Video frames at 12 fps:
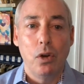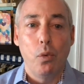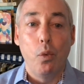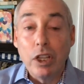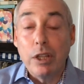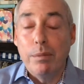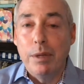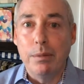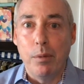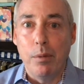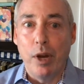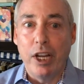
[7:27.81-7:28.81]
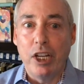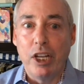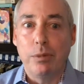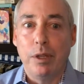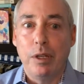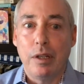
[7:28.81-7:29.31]
Will the minimum
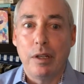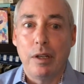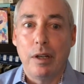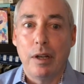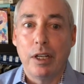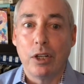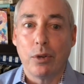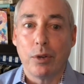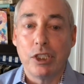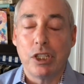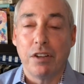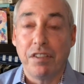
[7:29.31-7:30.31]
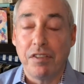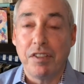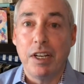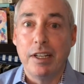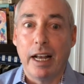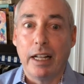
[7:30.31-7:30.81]
wage be increased to
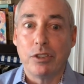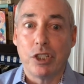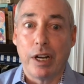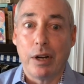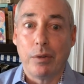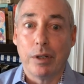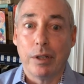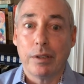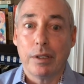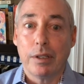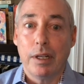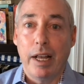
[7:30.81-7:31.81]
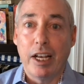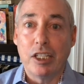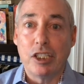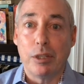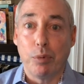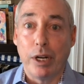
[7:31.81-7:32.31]
$15 an hour,
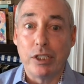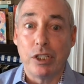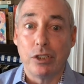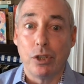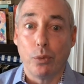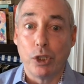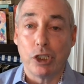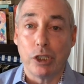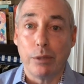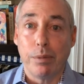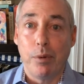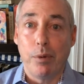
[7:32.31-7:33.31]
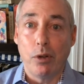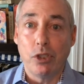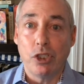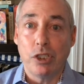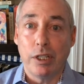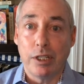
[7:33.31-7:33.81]
as the president originally
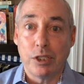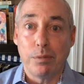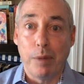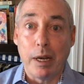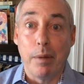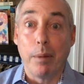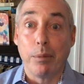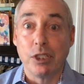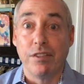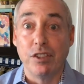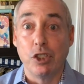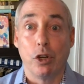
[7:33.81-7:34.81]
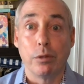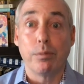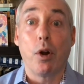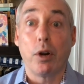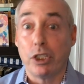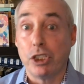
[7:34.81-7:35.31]
proposed and as many members of his own
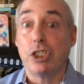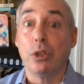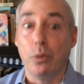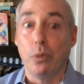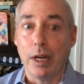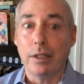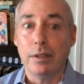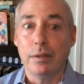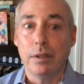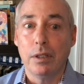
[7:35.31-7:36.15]
party still want?